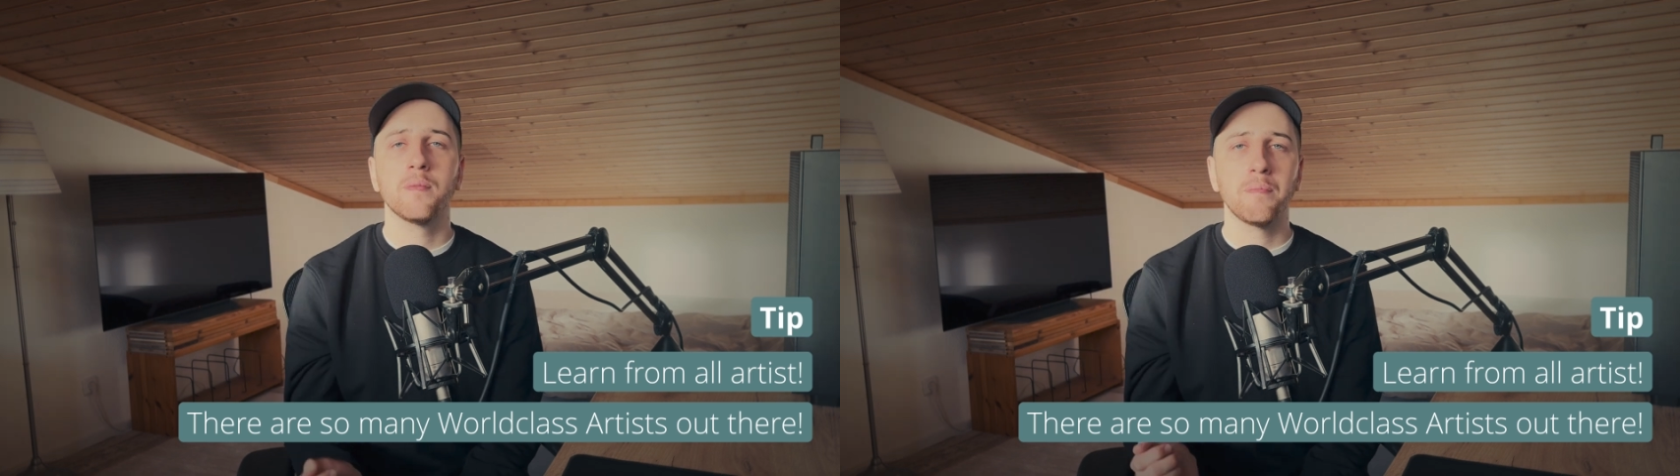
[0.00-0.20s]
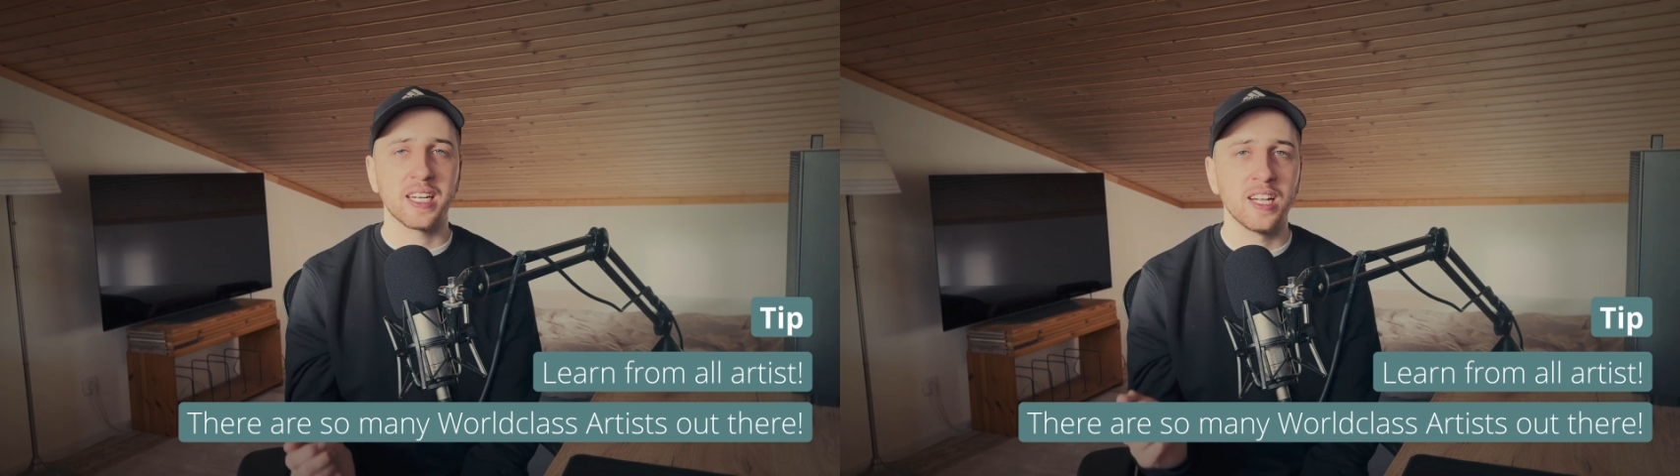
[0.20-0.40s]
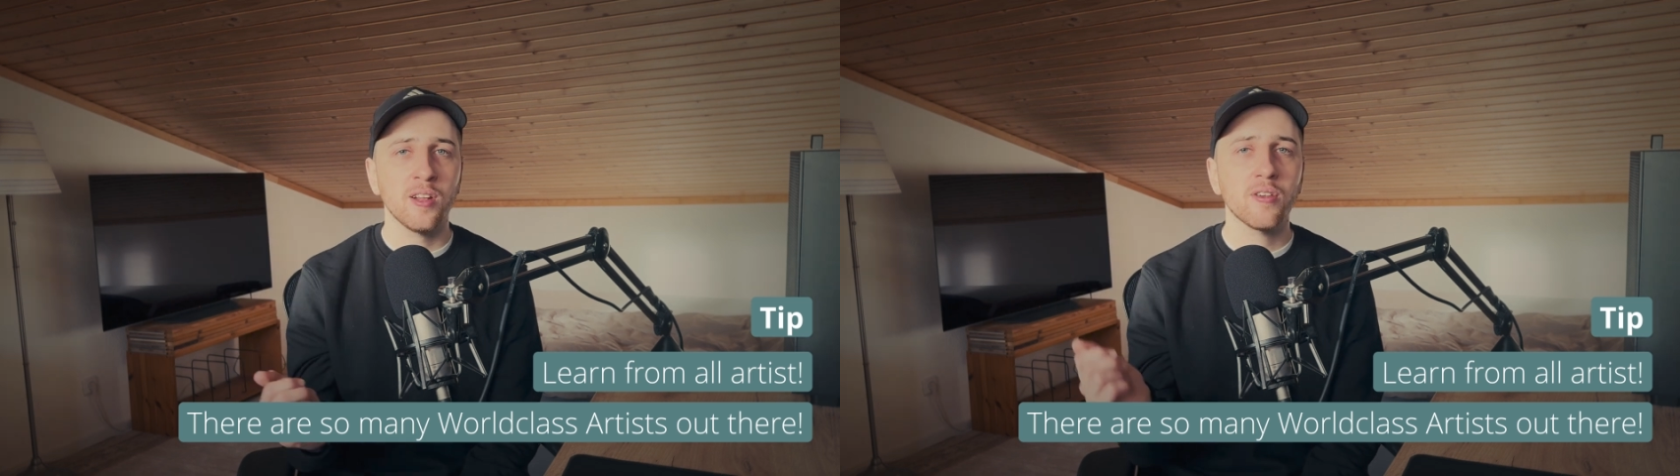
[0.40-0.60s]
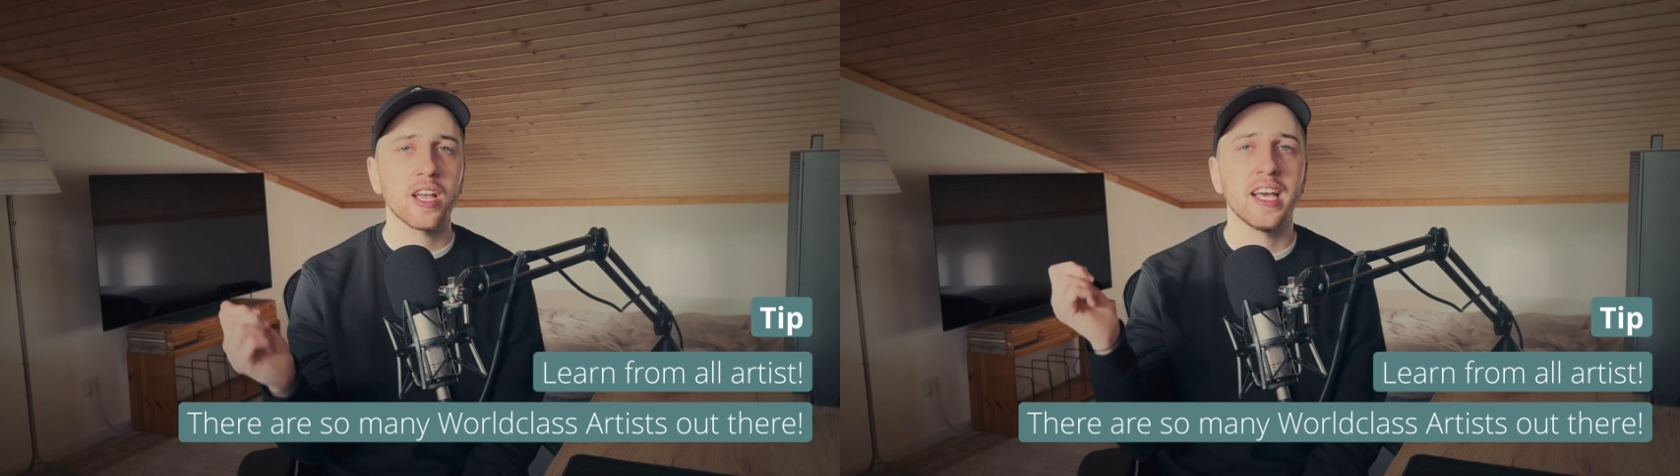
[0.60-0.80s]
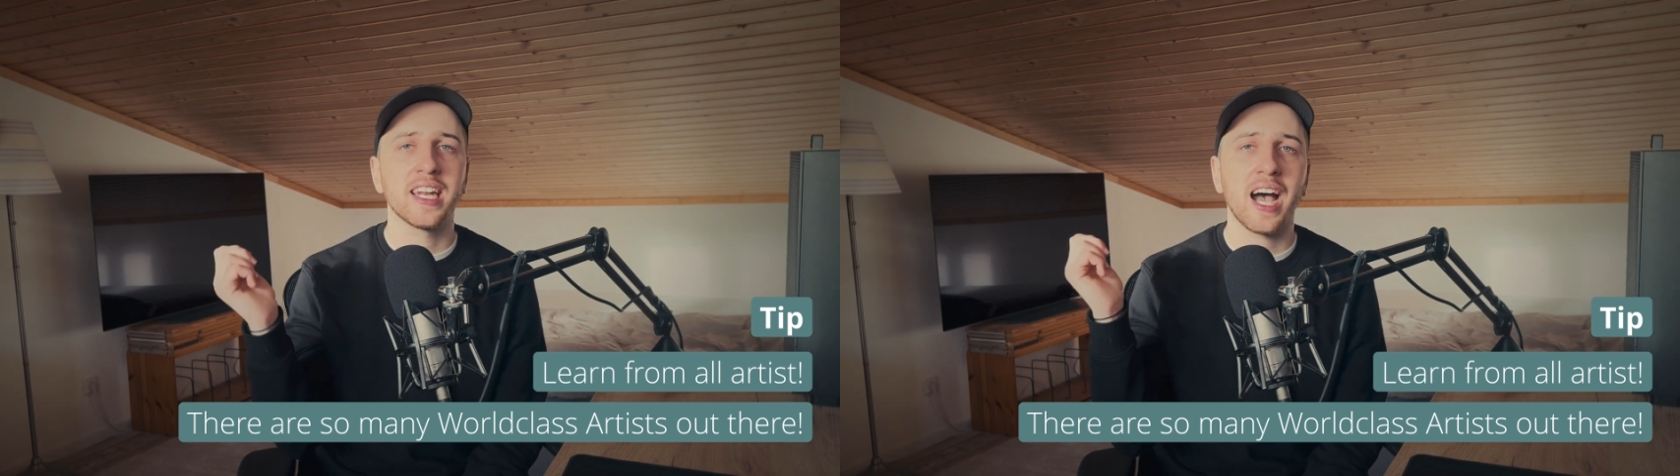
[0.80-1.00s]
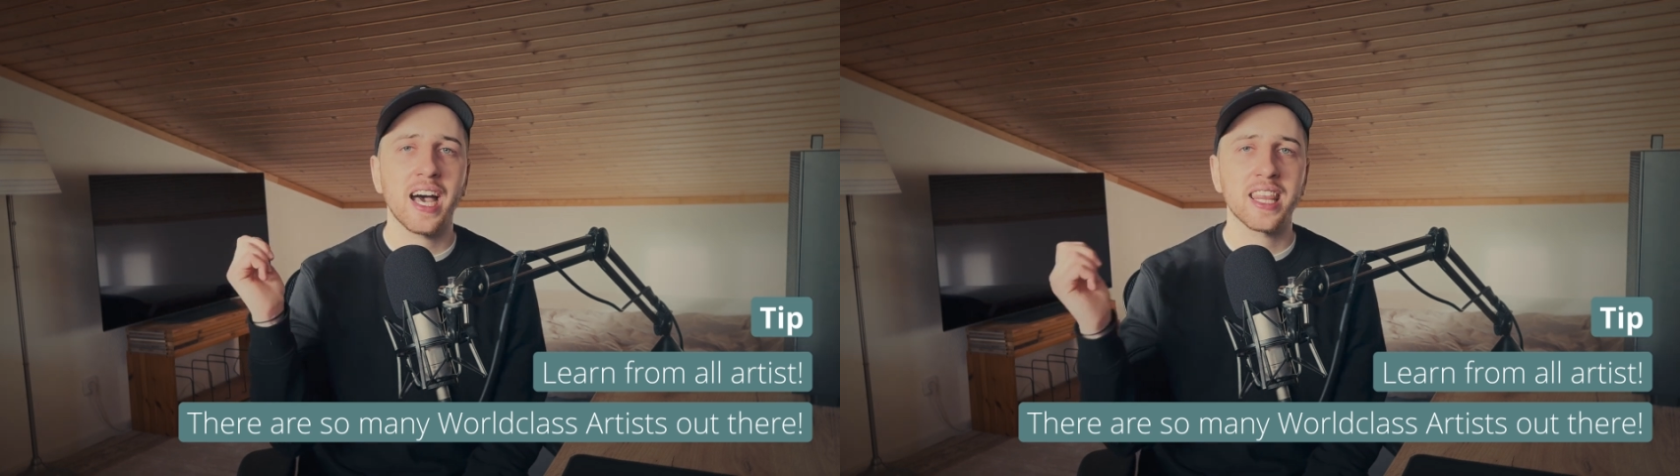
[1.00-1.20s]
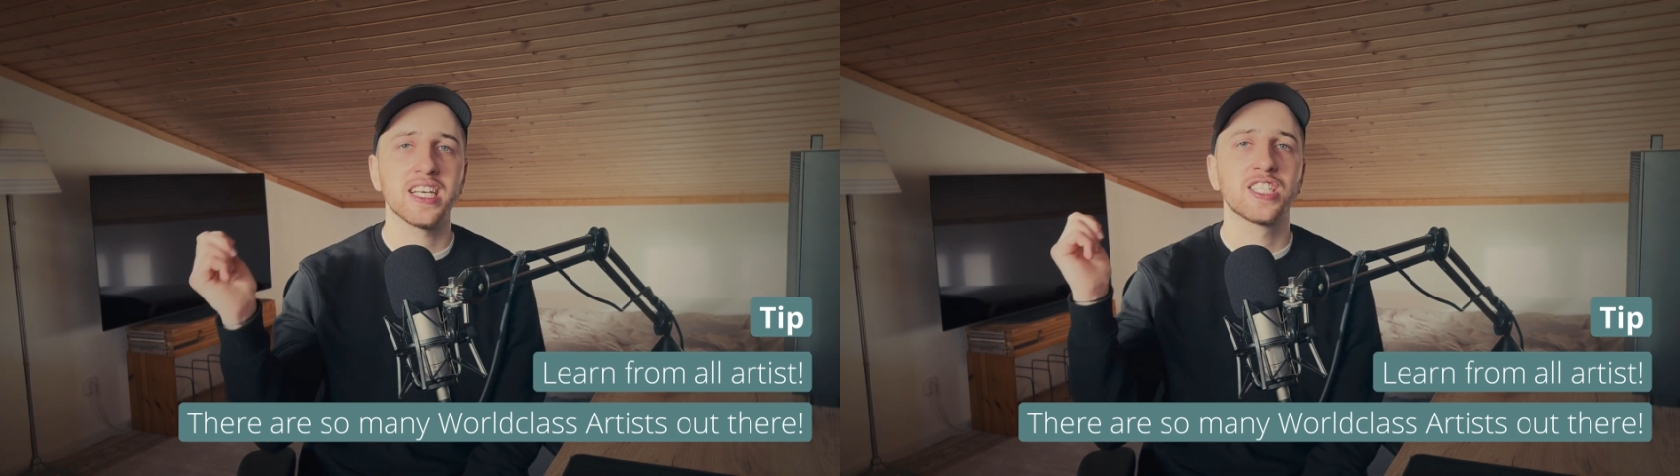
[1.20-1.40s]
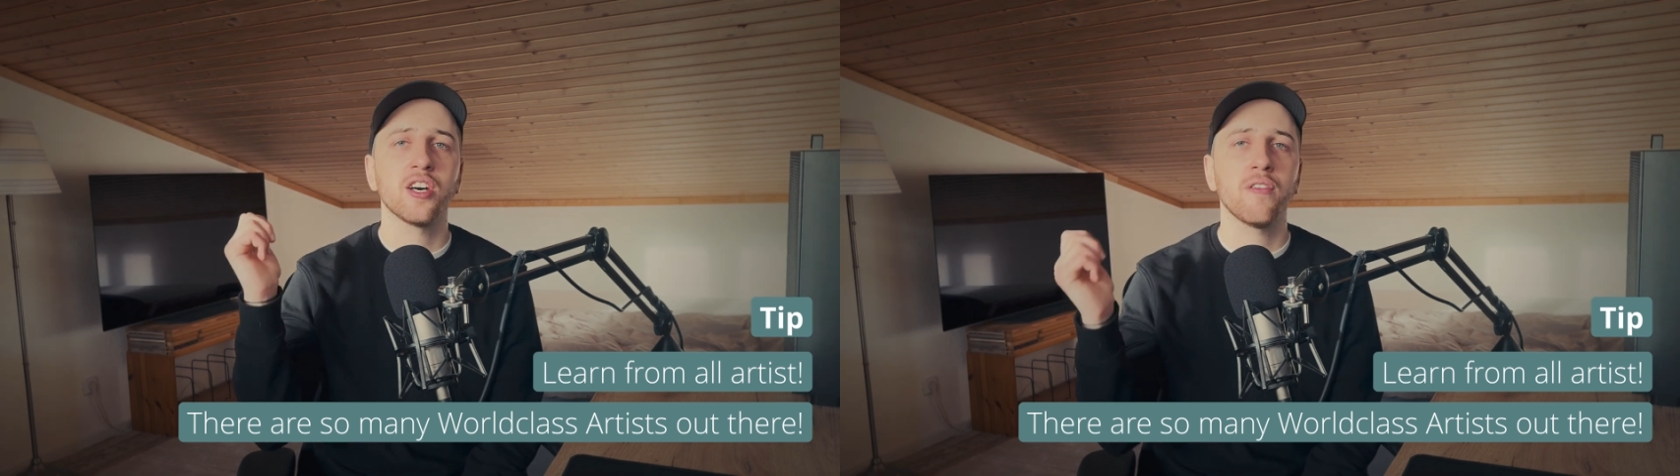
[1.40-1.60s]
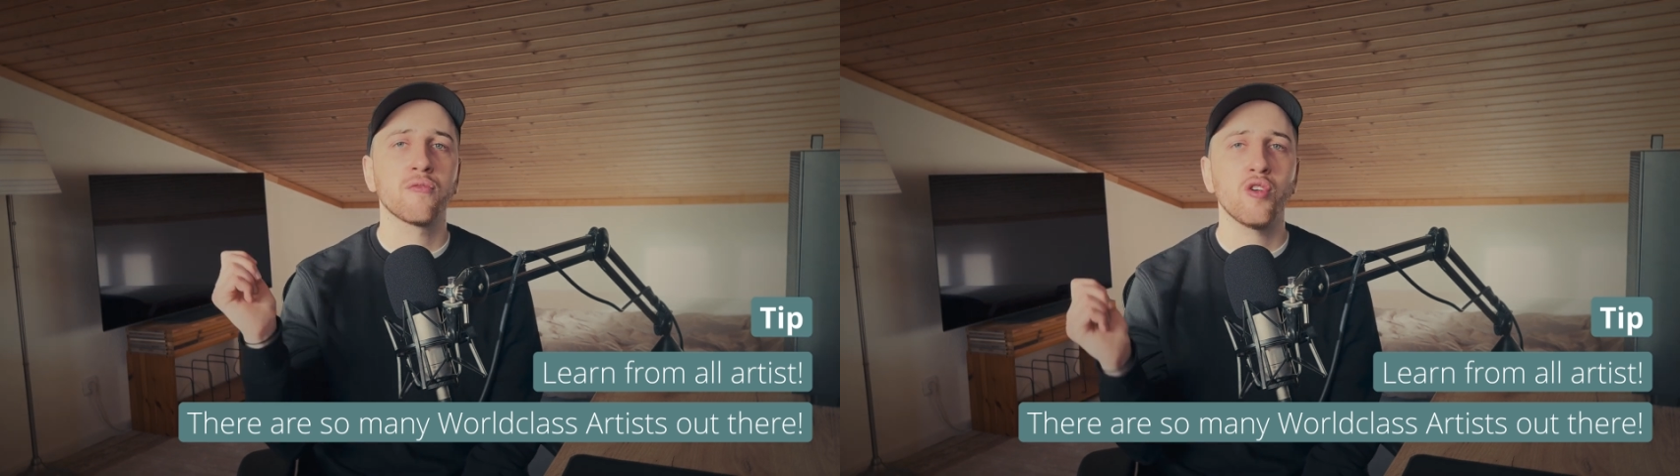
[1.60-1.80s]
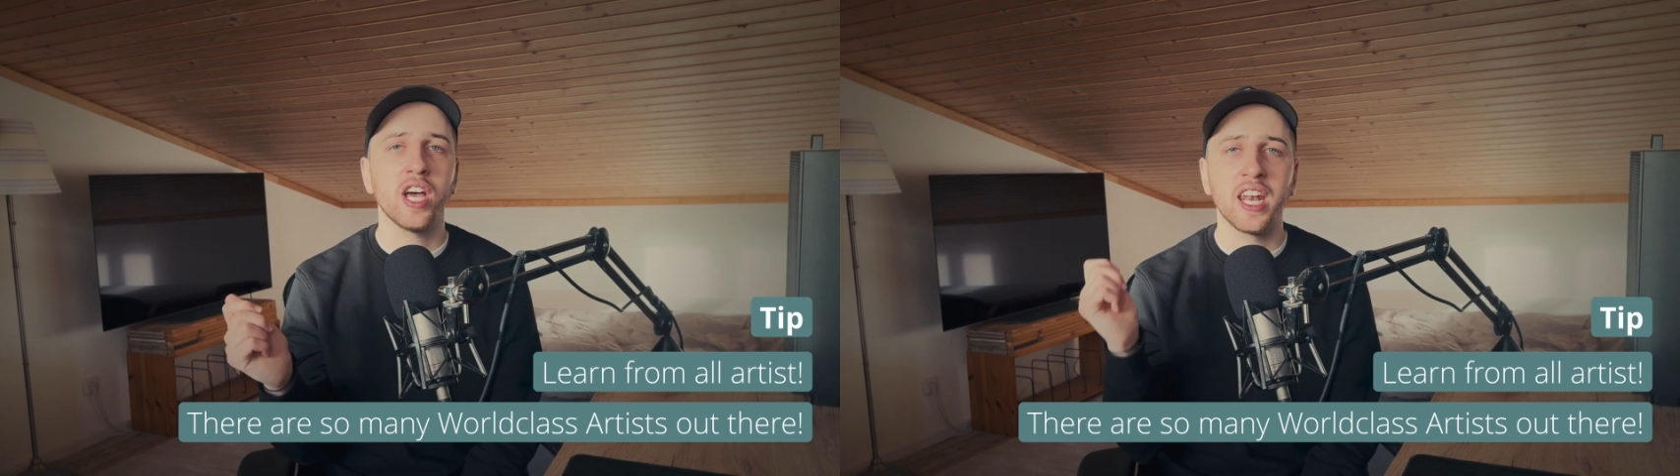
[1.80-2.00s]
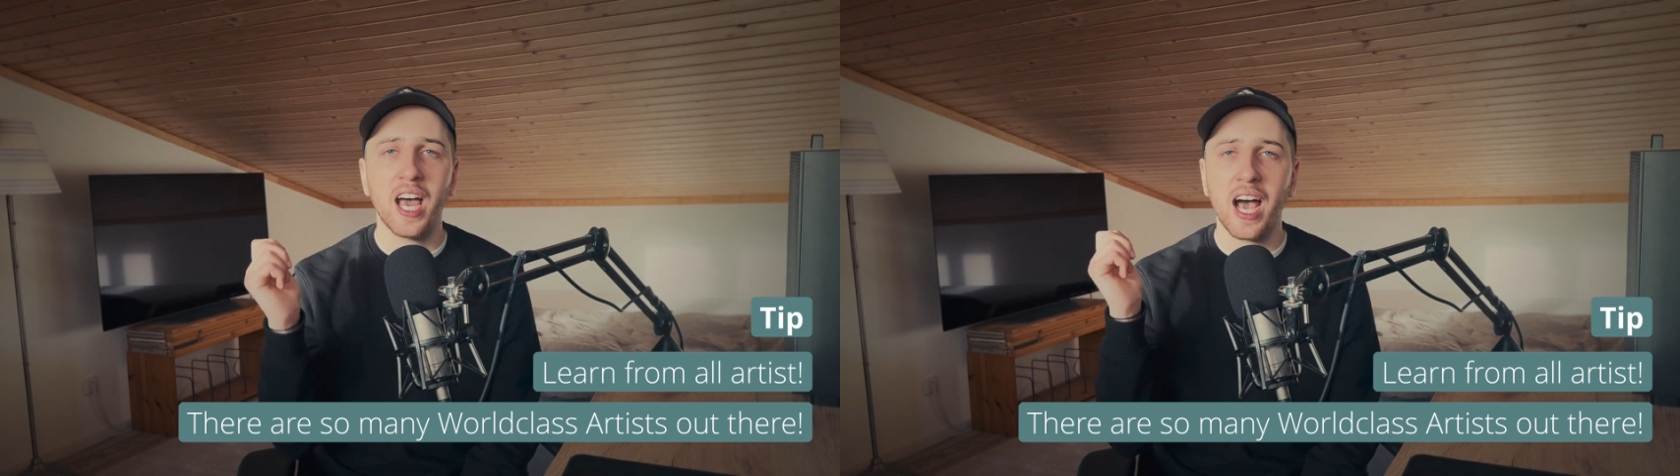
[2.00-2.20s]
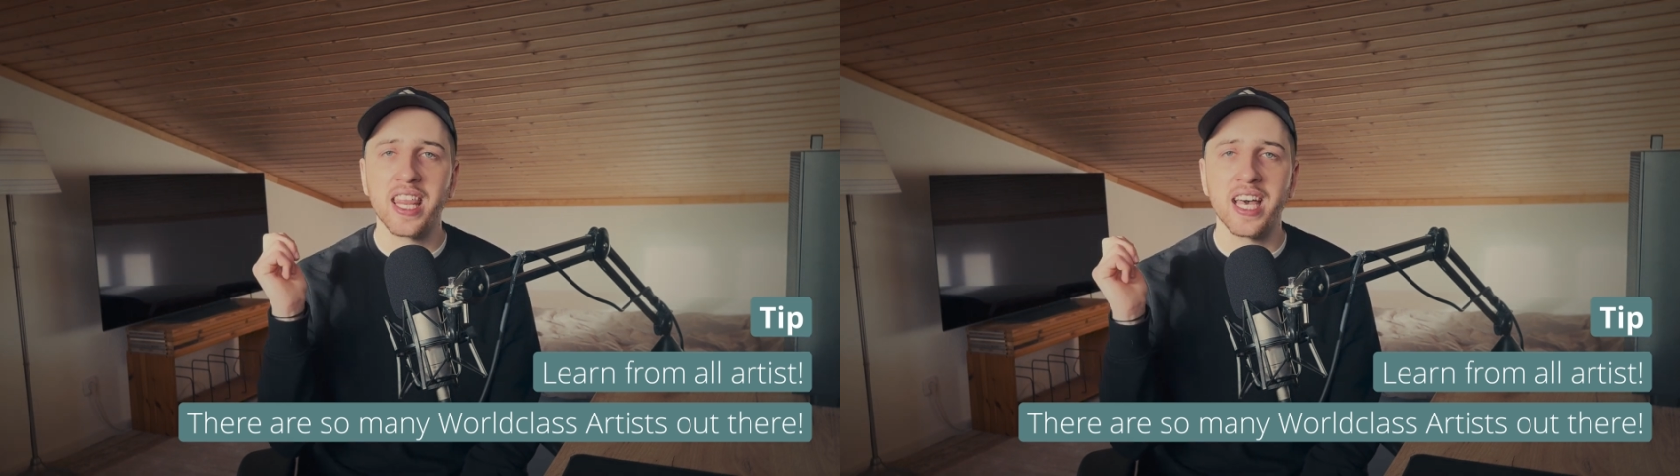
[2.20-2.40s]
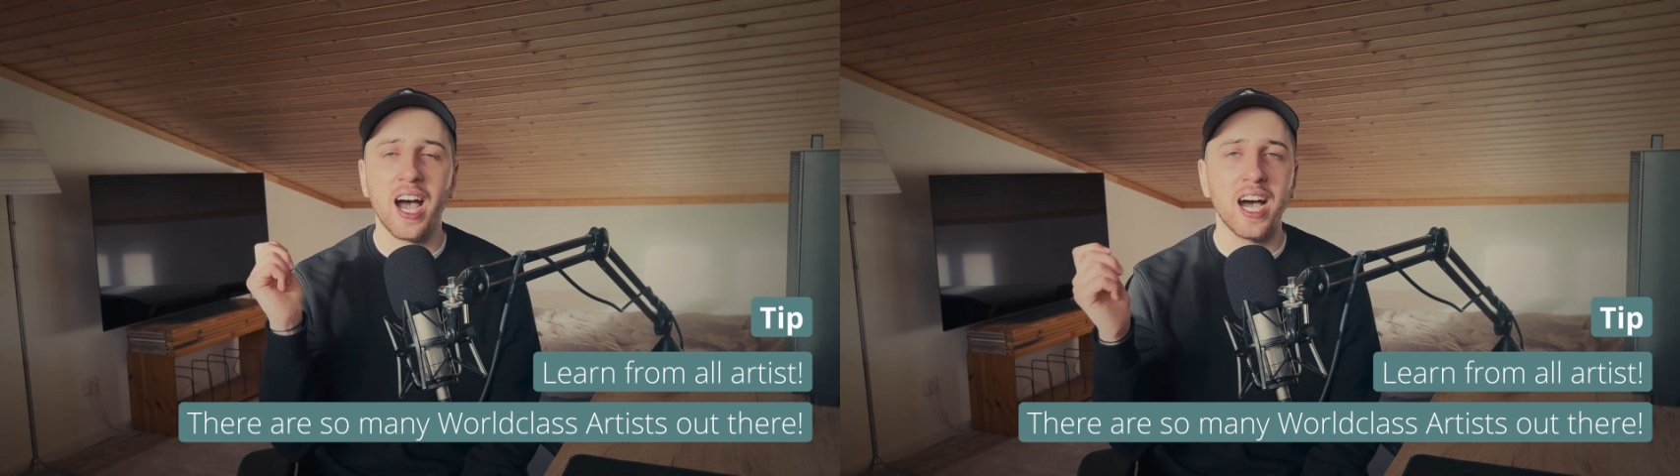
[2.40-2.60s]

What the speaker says: but look at other software and other